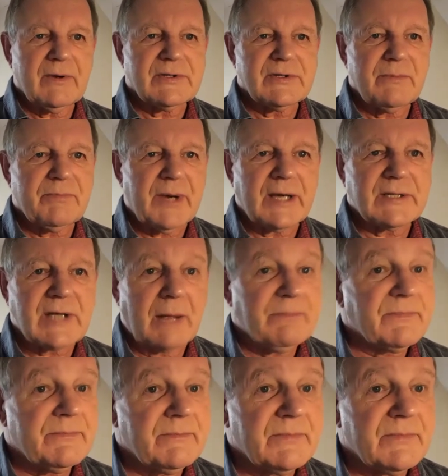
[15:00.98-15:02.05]
brings up
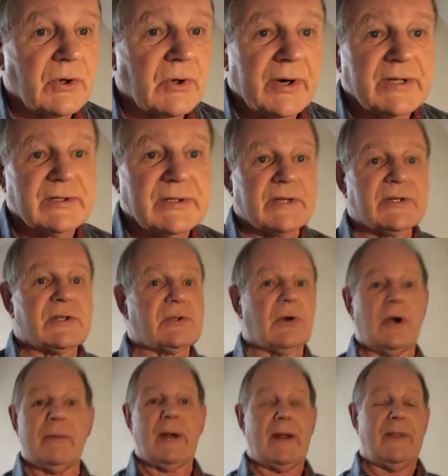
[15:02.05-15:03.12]
stories, and there's a story
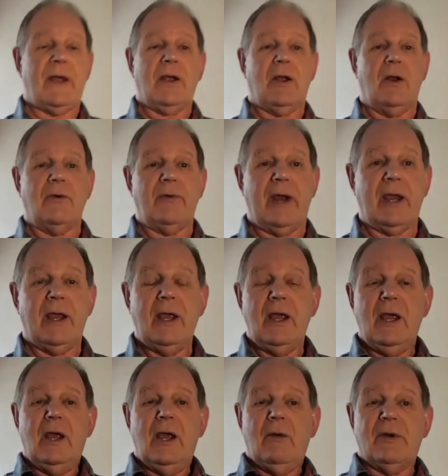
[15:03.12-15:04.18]
behind that gold ring,
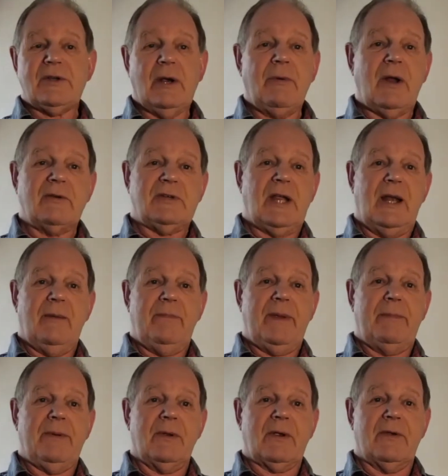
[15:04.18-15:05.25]
which I won't tell
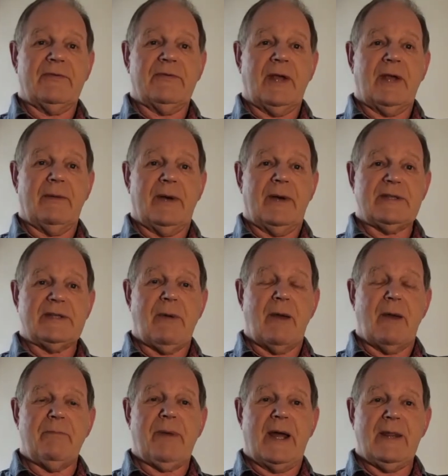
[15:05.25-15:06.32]
people, because otherwise they
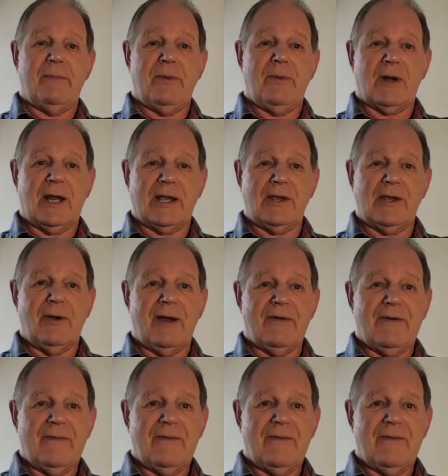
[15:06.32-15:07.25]
won't buy the book like you have.